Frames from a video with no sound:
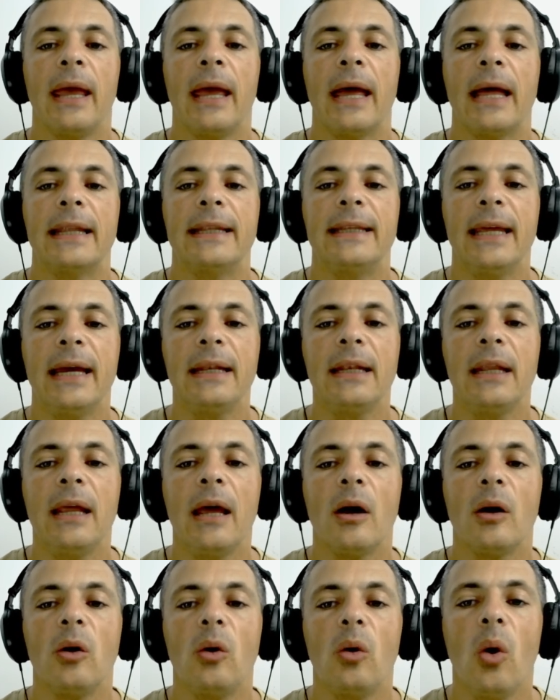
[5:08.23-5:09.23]
Then
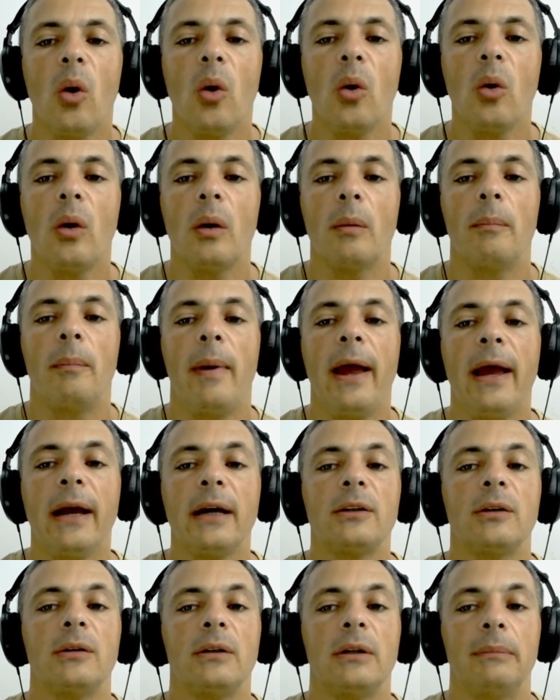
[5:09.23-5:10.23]
go back
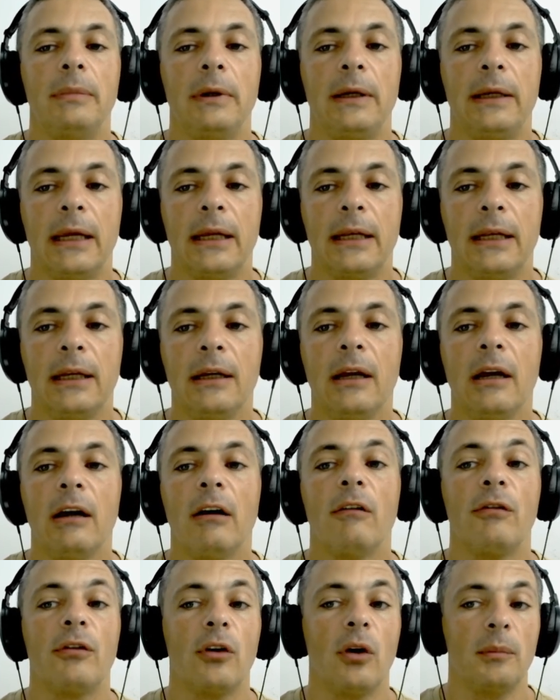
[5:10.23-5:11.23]
to the beginning
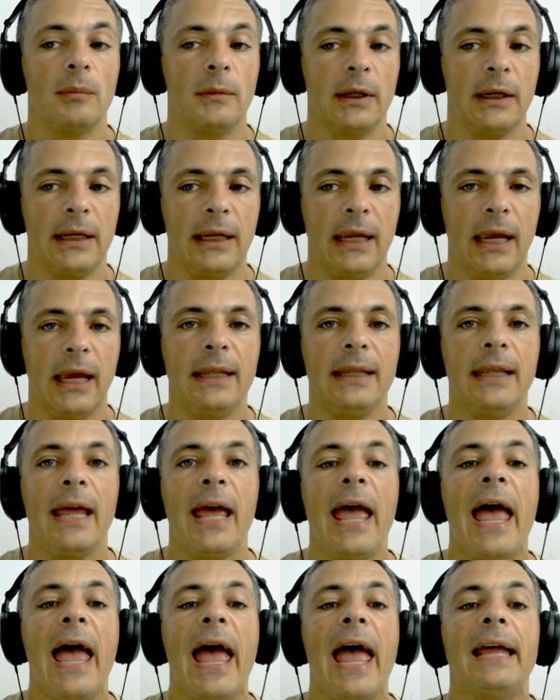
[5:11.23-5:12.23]
from the head
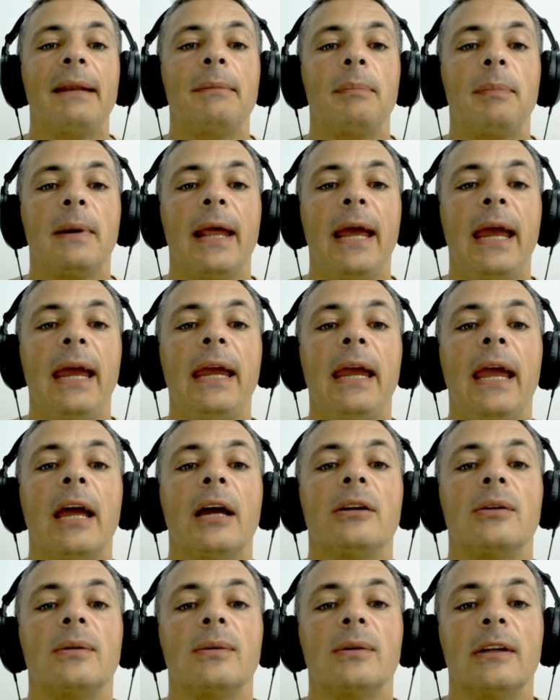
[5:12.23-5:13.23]
and play
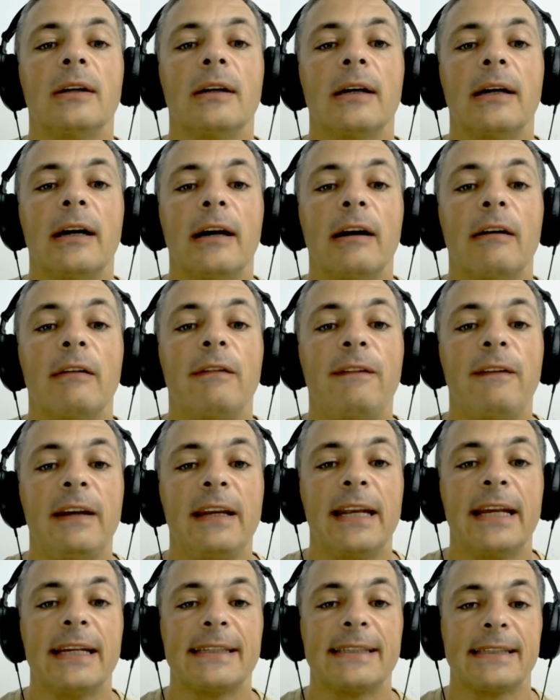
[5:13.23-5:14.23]
to the
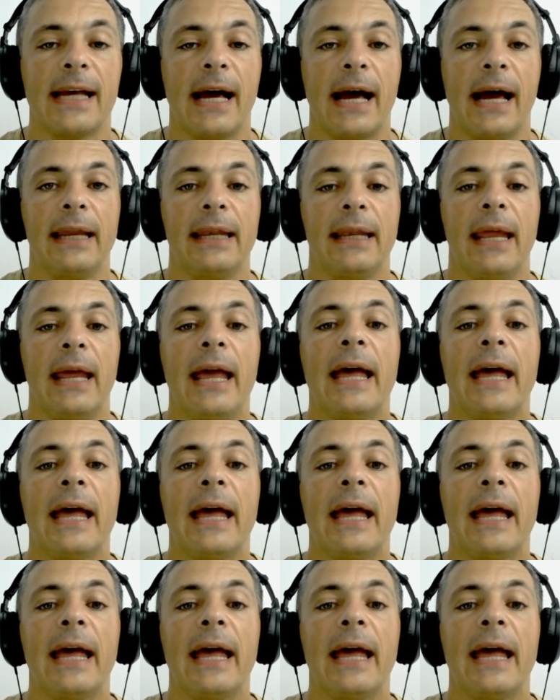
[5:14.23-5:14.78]
fine sign.